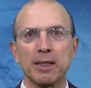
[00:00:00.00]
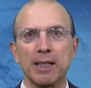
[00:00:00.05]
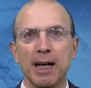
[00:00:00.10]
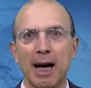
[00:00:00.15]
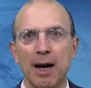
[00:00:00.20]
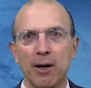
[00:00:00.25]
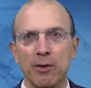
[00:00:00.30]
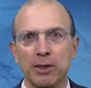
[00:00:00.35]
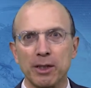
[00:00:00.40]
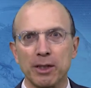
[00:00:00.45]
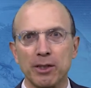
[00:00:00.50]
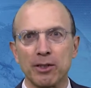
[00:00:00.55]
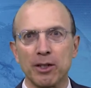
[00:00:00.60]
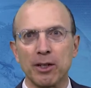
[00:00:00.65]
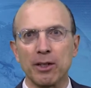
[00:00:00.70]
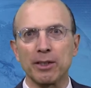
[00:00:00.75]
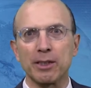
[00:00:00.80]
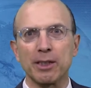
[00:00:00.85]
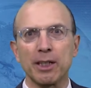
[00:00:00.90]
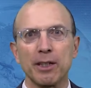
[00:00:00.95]
housing
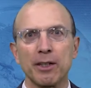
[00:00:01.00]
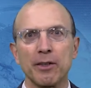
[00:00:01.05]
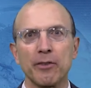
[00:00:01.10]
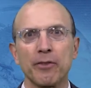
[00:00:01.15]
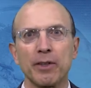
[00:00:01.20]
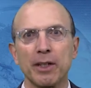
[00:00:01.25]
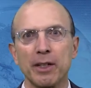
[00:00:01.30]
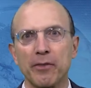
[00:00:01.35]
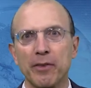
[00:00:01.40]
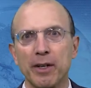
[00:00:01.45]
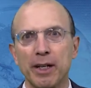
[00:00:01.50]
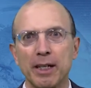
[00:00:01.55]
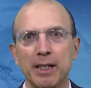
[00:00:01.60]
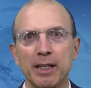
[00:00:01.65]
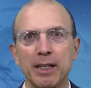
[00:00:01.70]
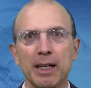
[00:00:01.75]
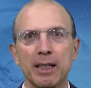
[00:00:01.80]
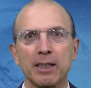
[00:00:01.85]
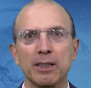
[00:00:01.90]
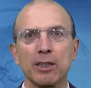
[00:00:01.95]
starts and the Philly Fed
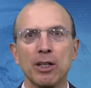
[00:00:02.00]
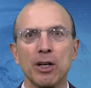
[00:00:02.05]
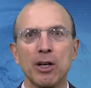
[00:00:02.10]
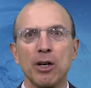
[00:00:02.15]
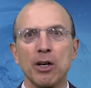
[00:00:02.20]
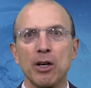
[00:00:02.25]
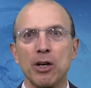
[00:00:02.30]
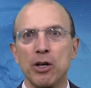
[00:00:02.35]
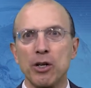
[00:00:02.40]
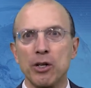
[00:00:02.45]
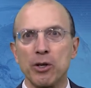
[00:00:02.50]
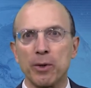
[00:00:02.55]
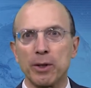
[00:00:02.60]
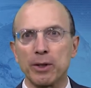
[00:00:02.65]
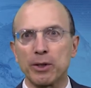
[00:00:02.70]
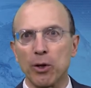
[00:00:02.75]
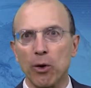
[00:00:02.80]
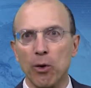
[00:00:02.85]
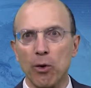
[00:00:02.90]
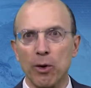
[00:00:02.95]
index, U.S.